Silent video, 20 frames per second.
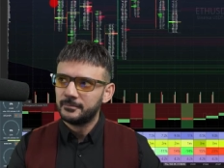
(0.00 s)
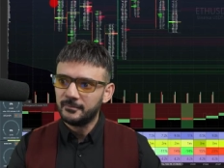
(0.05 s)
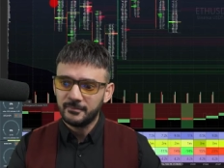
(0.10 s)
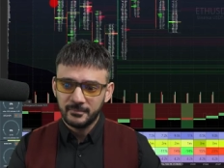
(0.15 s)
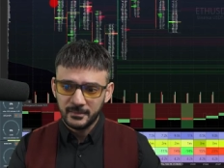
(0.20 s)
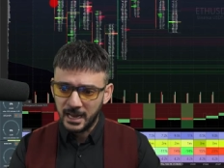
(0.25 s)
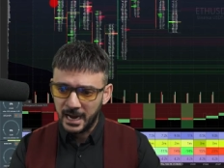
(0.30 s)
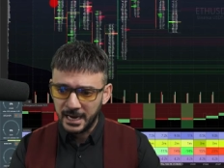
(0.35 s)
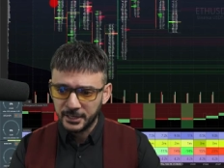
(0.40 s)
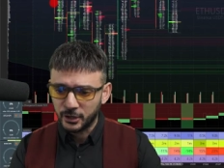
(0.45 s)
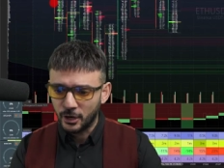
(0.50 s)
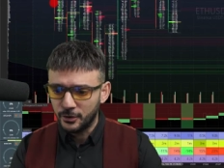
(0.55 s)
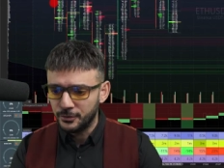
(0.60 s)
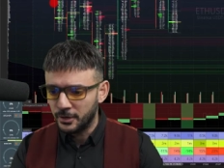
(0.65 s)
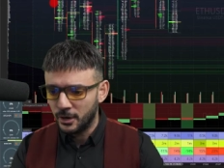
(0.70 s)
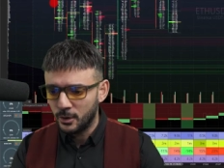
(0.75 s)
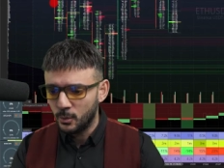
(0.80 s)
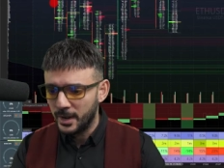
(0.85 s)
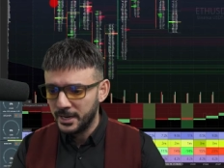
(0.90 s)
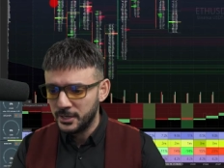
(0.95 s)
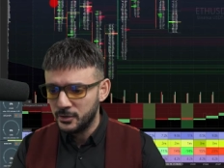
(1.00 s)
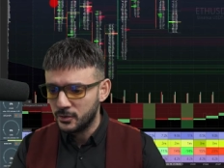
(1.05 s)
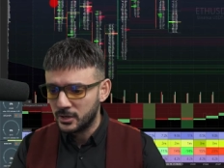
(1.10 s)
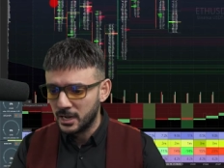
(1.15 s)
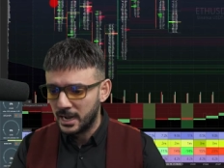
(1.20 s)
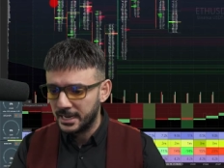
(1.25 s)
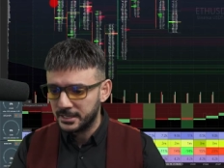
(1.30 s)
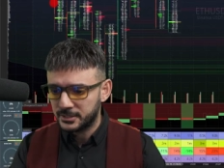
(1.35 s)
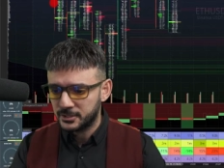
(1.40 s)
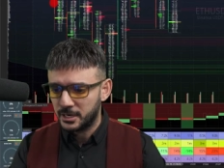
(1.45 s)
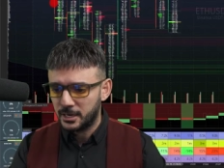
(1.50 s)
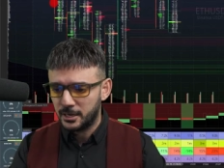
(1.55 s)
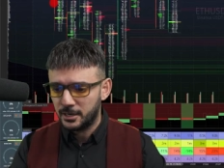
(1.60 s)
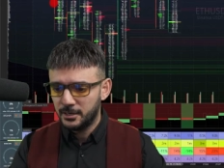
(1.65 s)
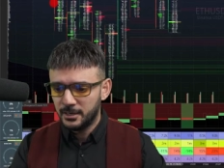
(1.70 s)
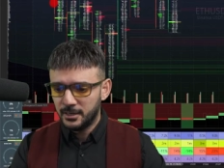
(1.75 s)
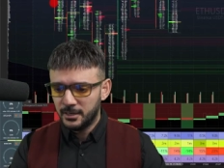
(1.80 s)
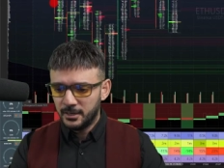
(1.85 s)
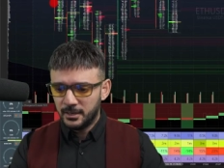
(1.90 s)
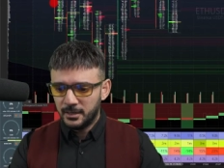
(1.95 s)
I don't know where you guys are.
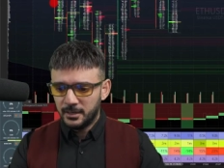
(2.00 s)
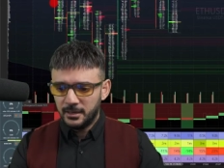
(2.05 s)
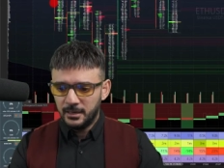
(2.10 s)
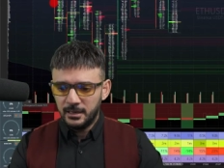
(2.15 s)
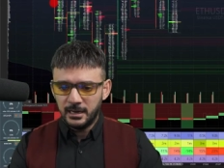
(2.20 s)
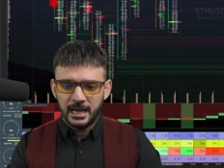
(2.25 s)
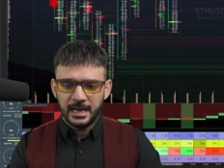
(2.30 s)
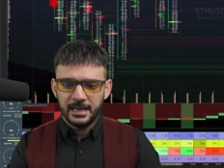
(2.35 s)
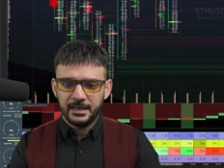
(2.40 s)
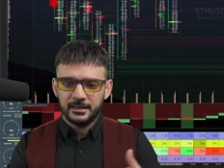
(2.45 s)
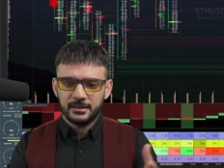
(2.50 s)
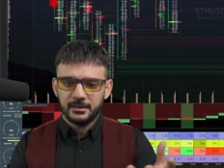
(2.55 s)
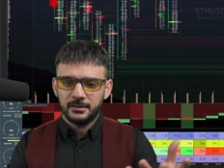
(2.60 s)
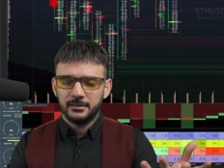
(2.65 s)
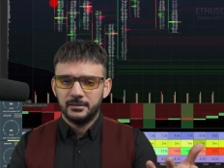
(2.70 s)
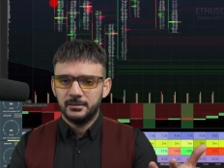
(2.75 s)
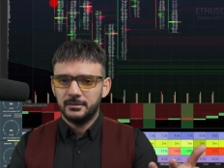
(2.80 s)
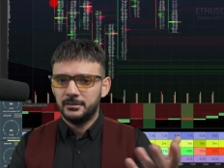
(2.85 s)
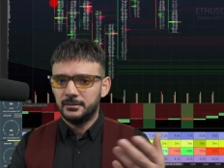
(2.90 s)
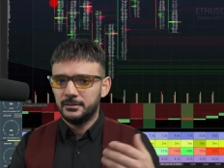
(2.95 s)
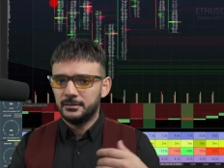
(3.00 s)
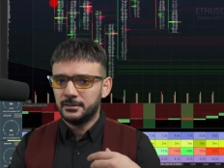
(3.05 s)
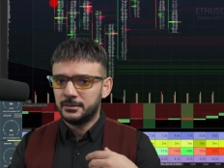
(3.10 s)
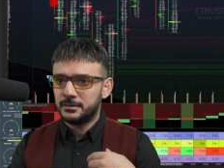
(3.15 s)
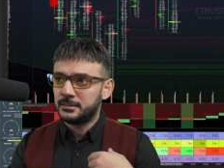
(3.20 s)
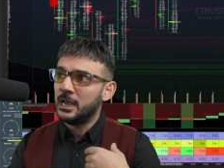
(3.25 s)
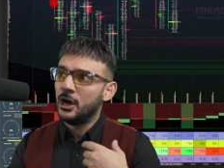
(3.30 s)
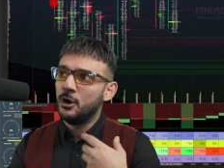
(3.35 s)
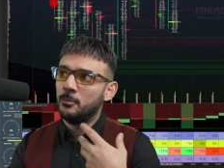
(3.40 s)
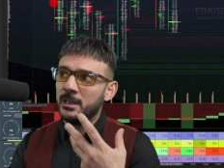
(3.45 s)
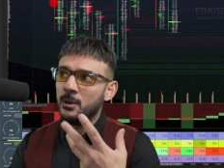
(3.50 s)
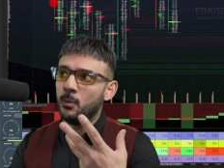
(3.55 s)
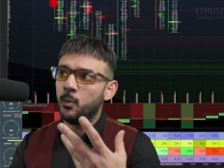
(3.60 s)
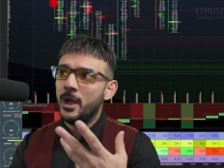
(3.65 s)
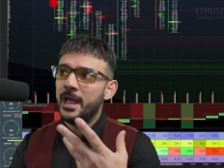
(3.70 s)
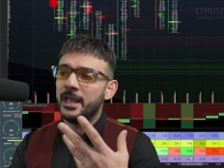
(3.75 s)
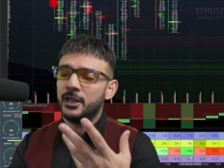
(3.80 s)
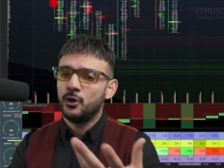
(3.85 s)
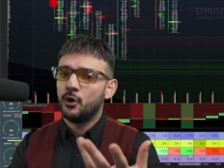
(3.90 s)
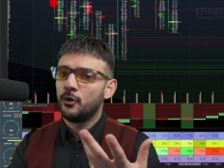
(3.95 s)
Like, tell me where
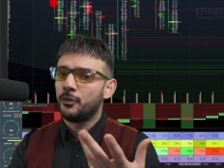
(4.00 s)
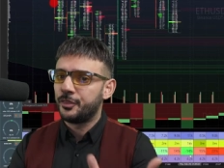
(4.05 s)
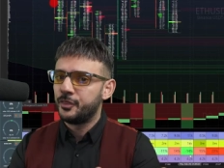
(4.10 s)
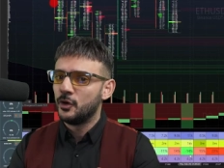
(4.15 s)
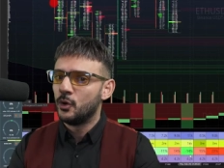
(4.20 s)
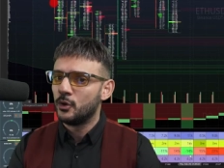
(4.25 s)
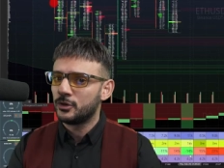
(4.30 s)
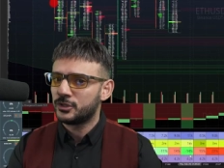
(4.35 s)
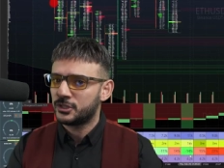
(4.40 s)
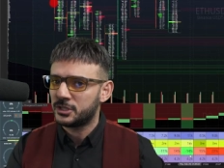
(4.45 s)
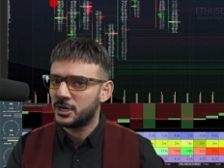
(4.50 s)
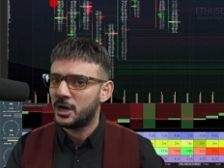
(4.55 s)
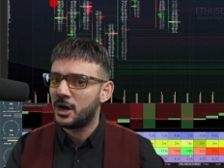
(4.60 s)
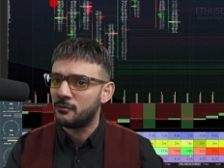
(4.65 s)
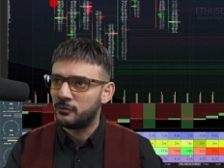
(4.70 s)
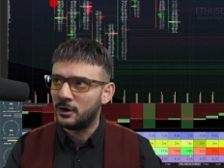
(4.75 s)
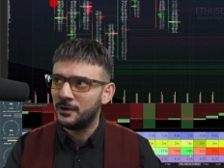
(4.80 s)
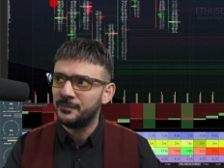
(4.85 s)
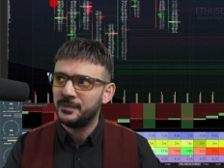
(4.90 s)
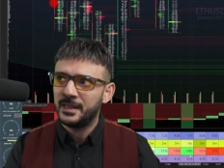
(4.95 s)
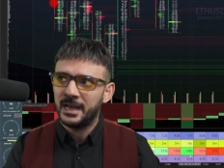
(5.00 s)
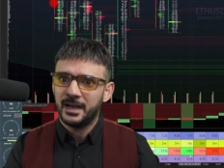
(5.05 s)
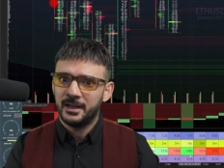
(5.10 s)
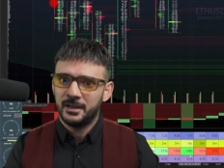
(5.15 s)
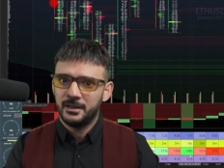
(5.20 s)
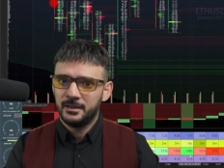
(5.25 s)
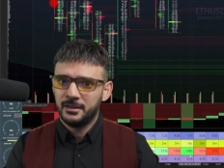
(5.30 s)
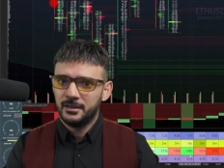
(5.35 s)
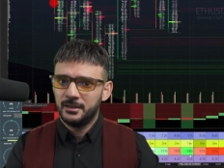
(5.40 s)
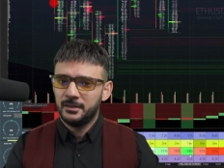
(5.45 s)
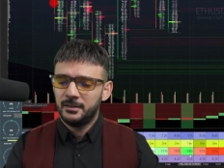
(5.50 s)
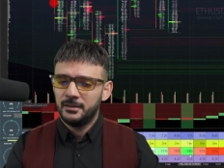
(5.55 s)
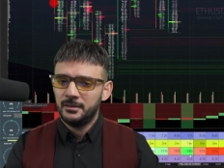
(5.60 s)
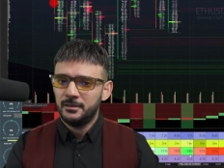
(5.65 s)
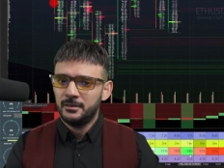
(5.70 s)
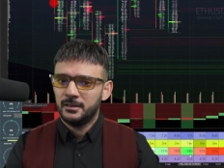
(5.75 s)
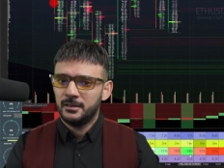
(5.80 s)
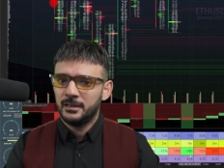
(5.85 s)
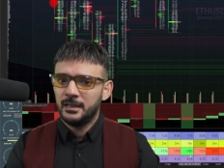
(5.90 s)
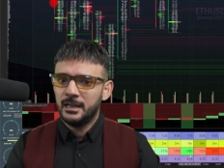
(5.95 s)
your thoughts are on that.
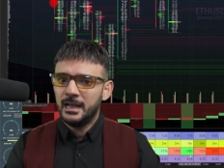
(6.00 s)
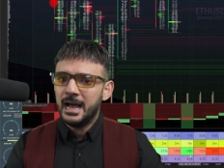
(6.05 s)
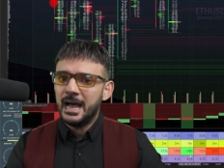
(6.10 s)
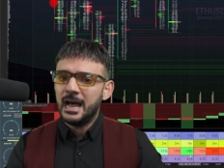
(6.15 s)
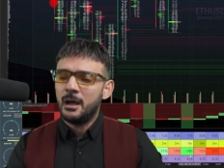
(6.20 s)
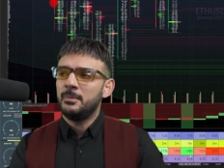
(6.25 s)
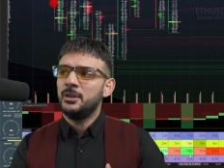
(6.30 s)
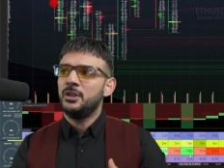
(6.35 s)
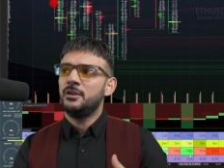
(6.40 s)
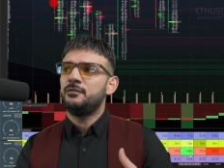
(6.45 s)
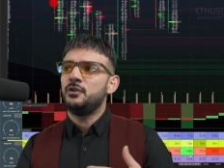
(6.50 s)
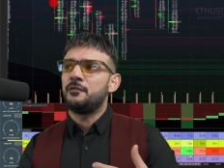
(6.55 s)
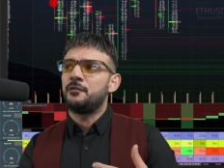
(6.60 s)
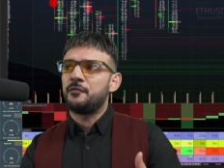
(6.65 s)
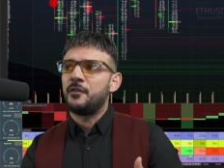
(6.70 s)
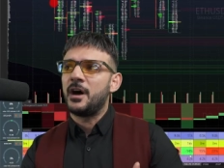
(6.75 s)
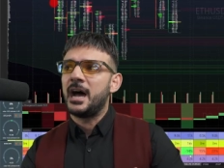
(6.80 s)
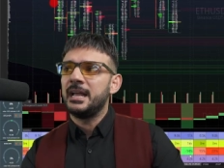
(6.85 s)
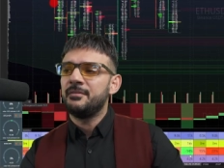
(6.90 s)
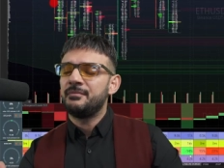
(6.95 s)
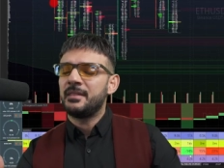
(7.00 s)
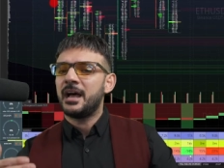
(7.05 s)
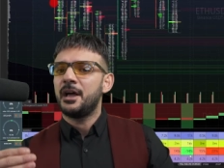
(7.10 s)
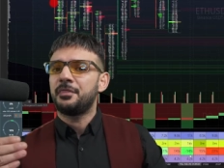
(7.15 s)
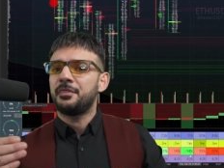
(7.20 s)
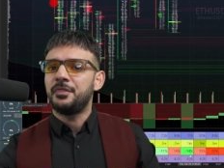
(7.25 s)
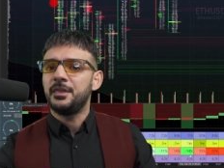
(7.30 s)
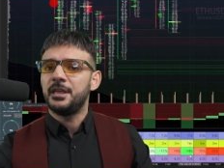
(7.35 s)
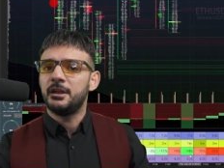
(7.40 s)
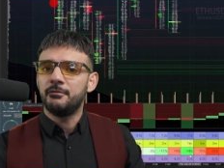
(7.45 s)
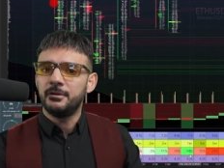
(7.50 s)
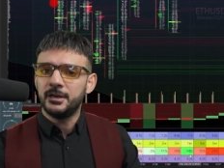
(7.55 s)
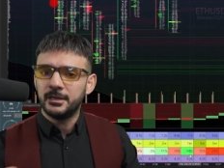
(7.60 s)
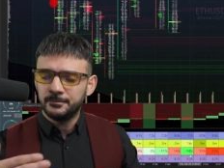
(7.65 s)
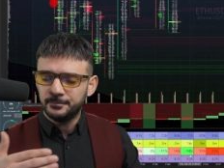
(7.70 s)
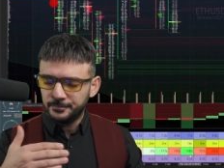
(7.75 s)
How many of you find that Ethereum,